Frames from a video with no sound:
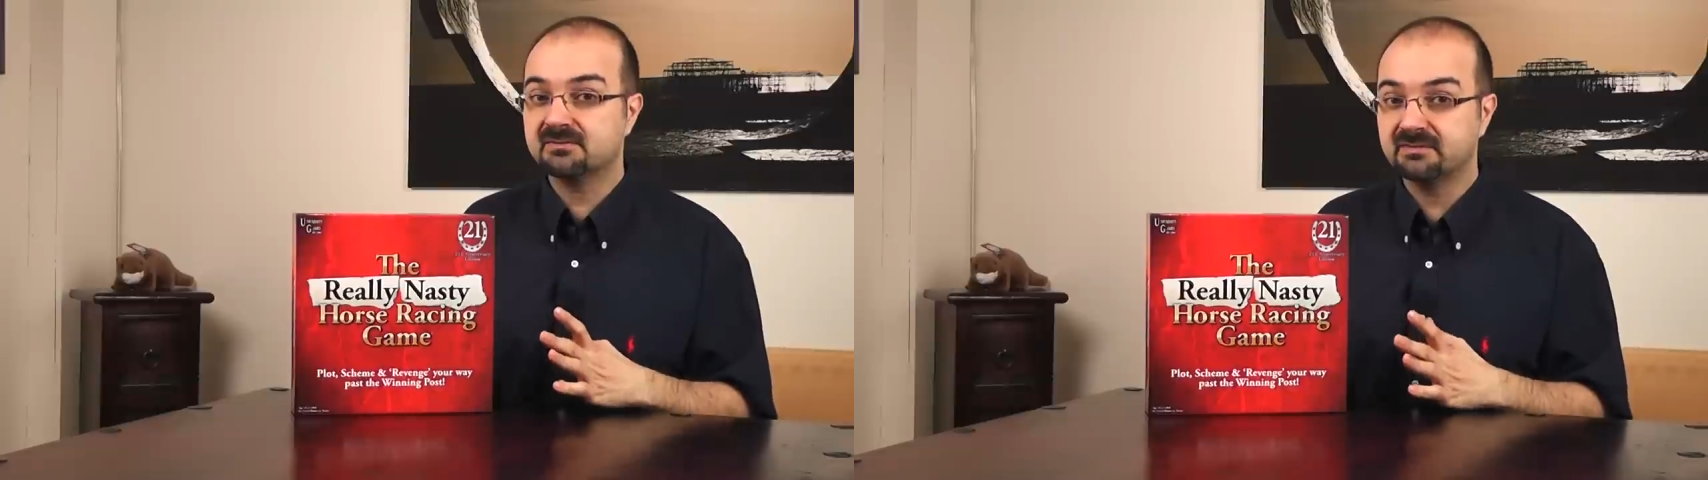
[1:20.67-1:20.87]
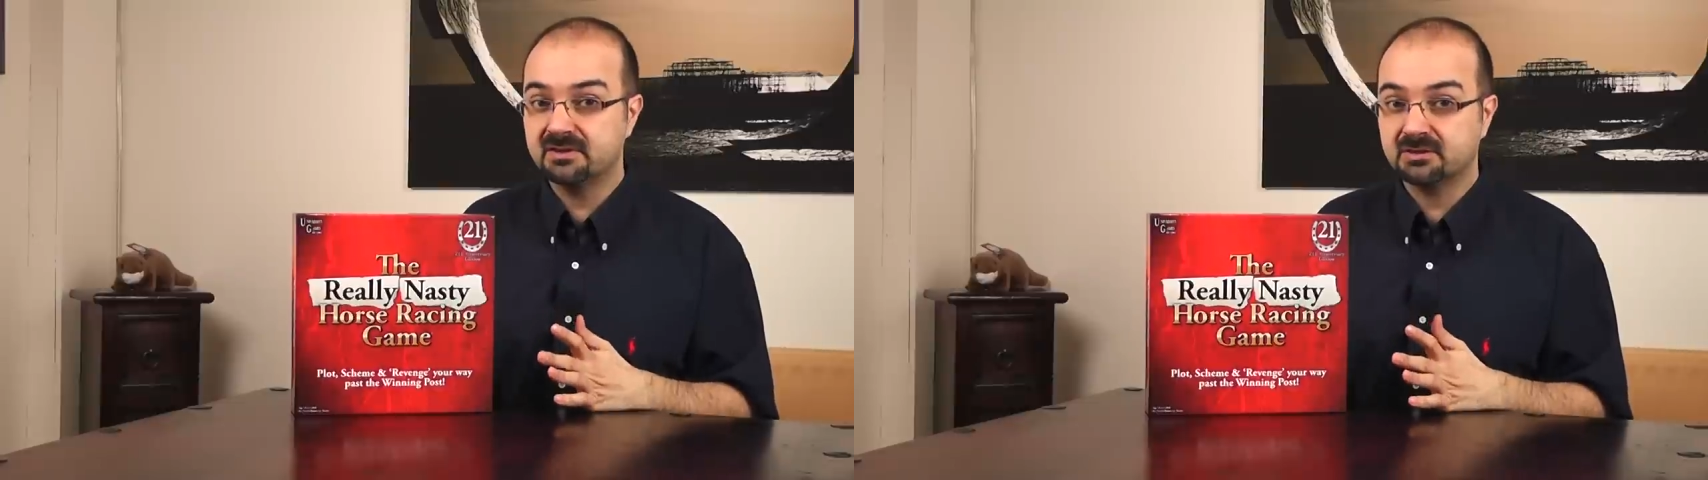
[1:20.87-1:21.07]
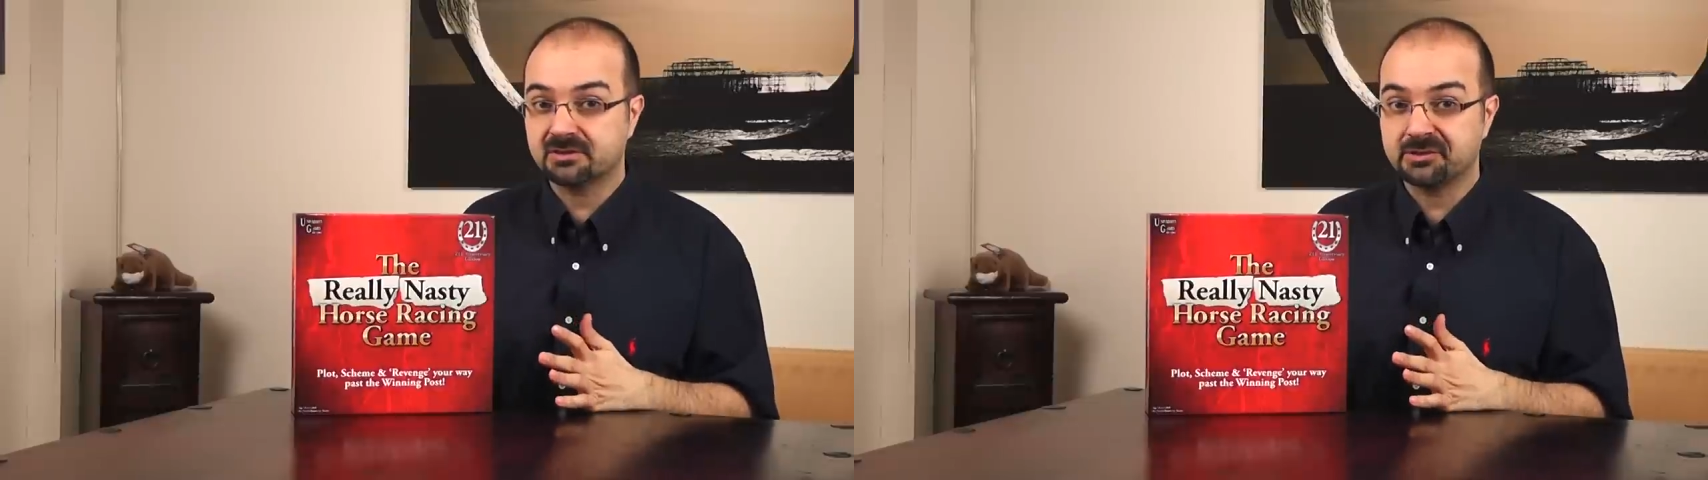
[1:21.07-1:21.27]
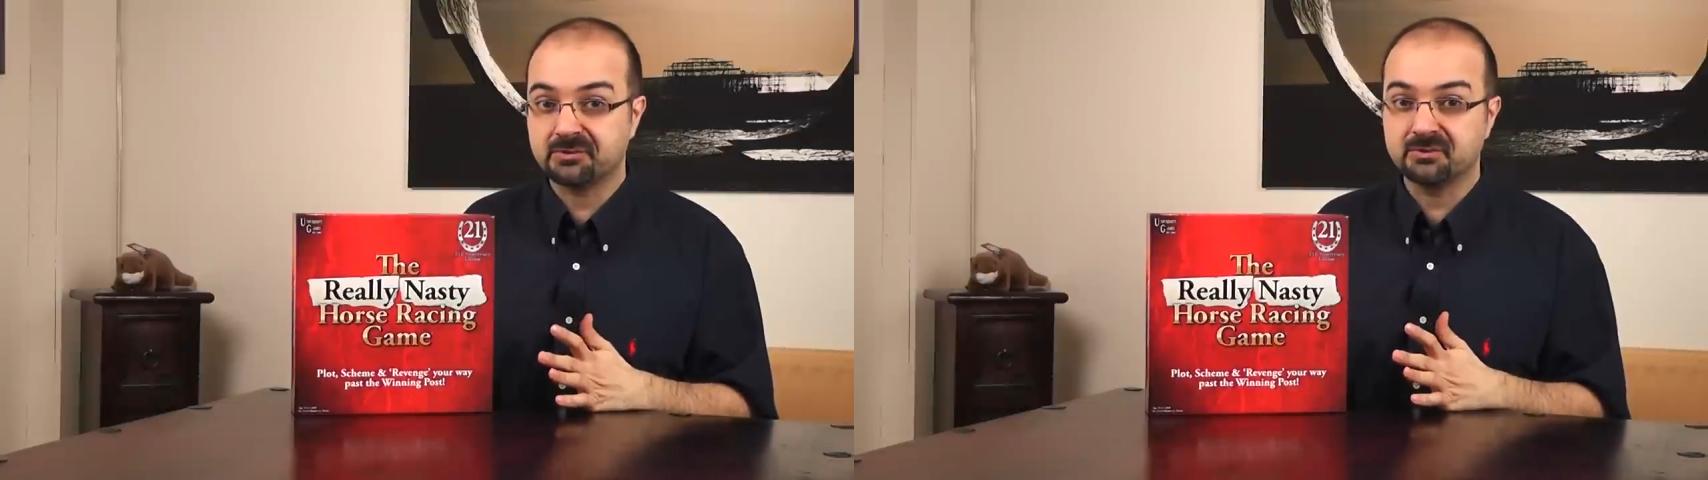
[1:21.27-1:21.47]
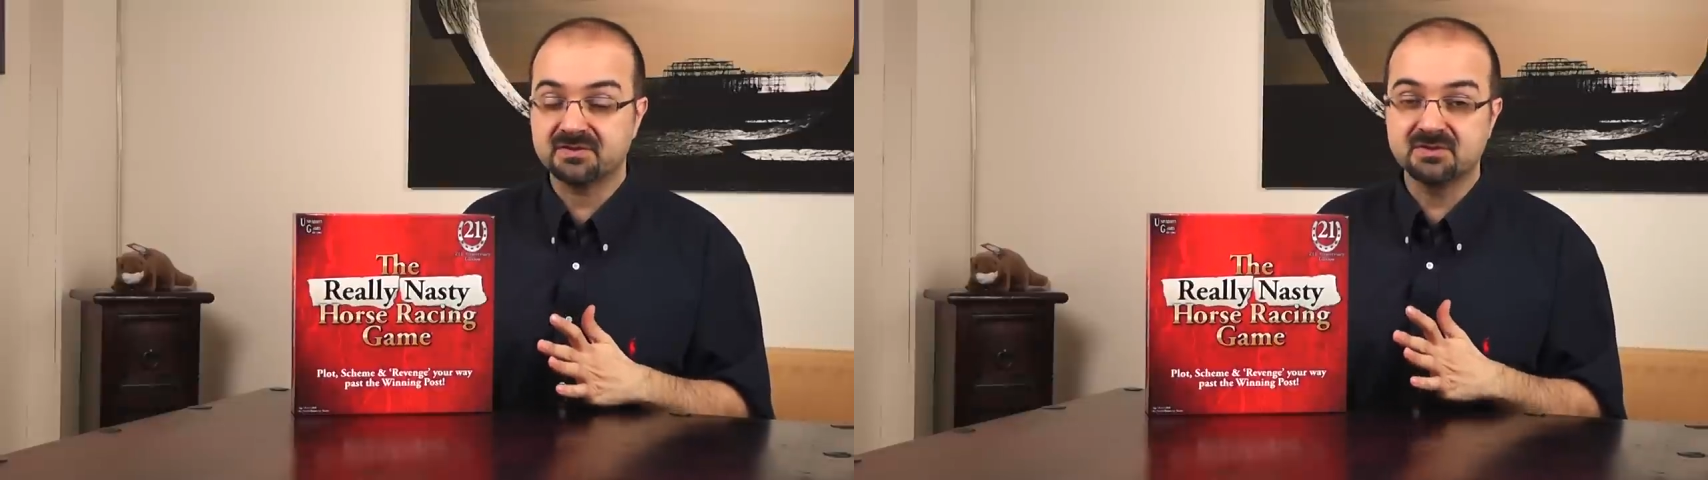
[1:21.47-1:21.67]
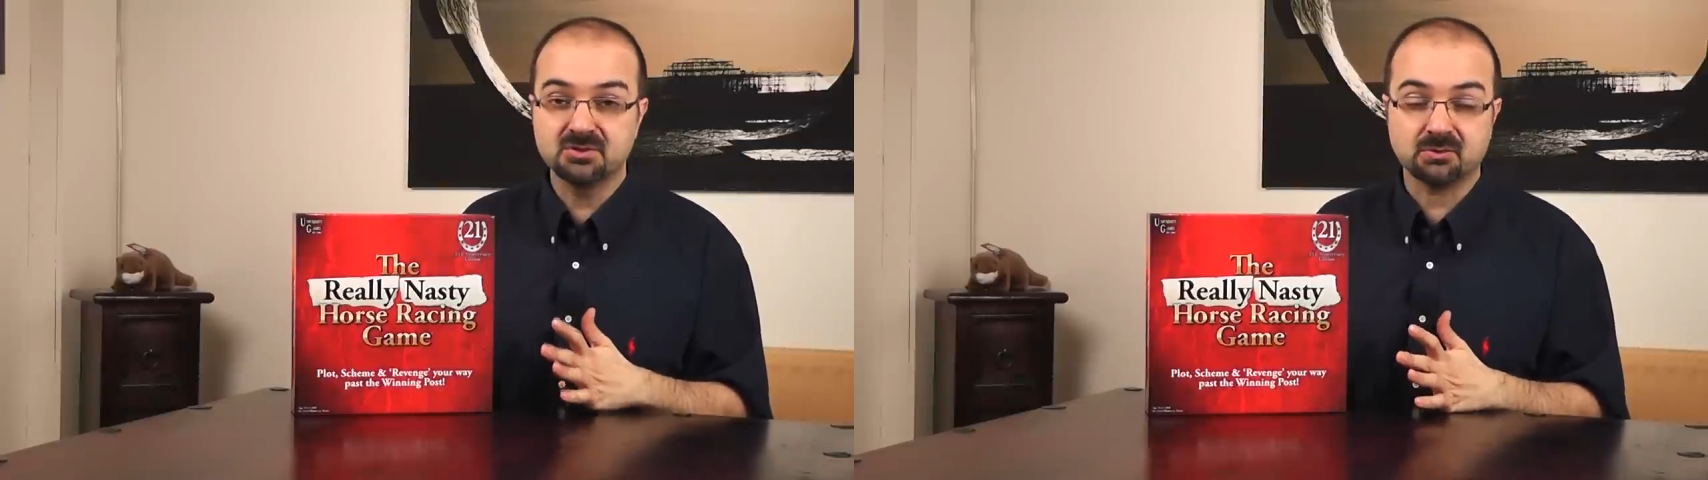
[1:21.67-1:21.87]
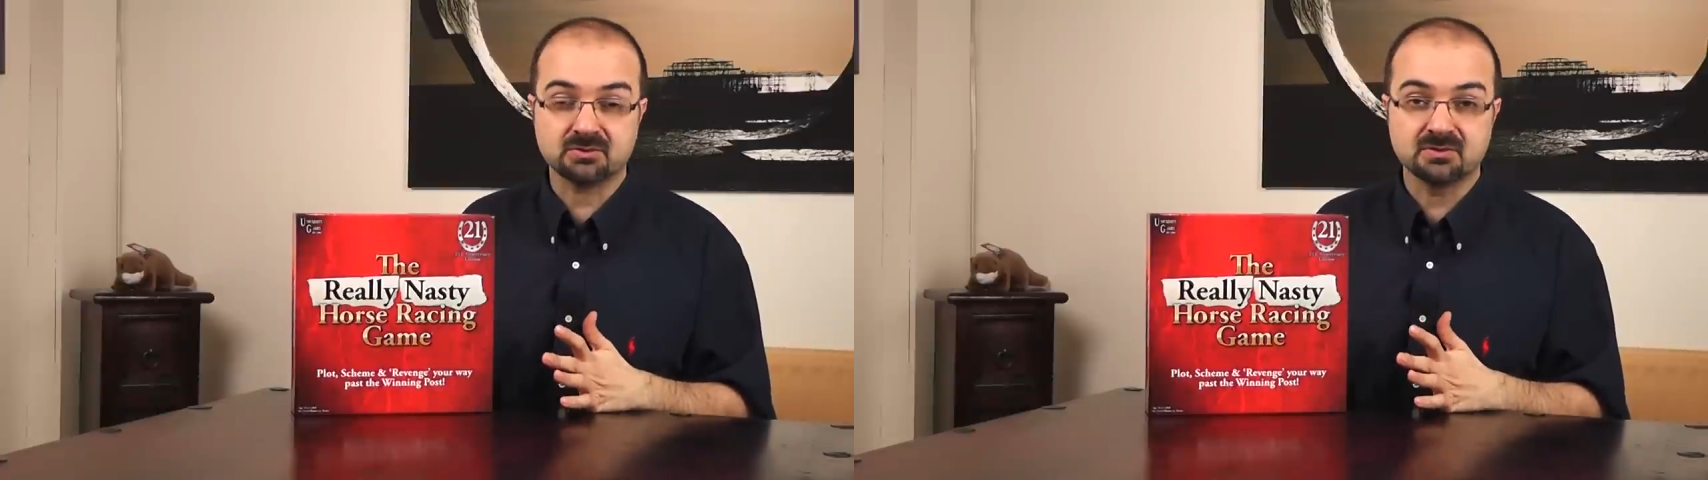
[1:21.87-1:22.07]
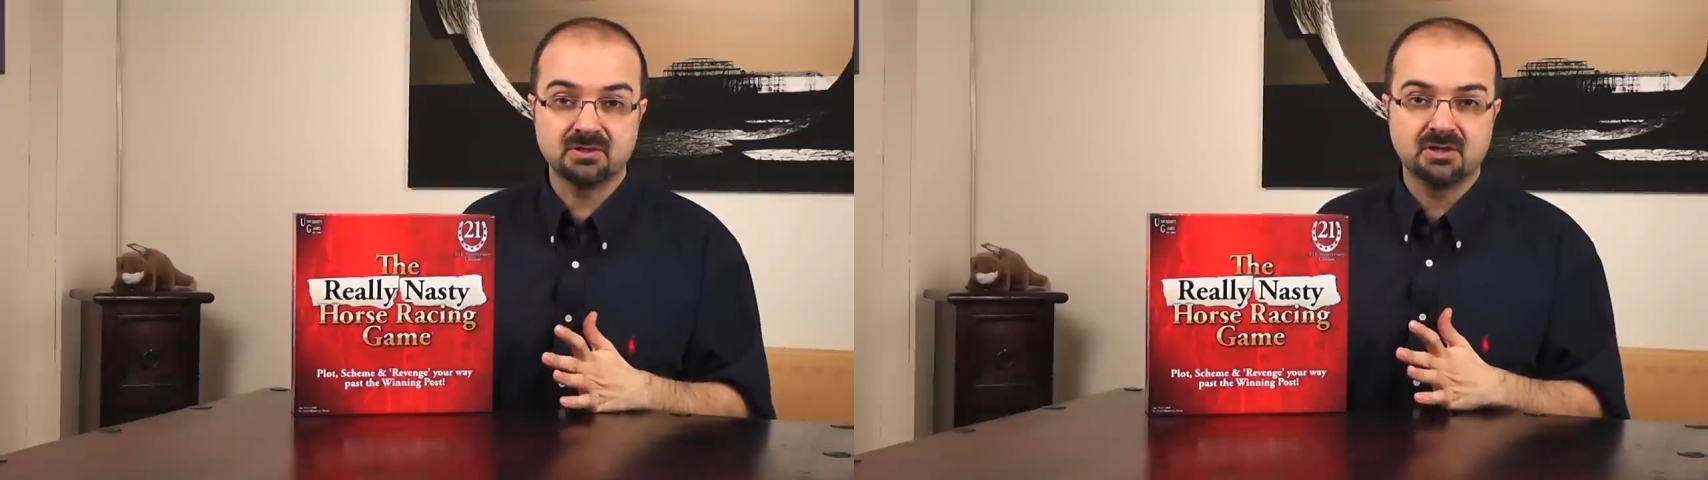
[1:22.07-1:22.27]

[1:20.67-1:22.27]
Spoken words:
video, though, is not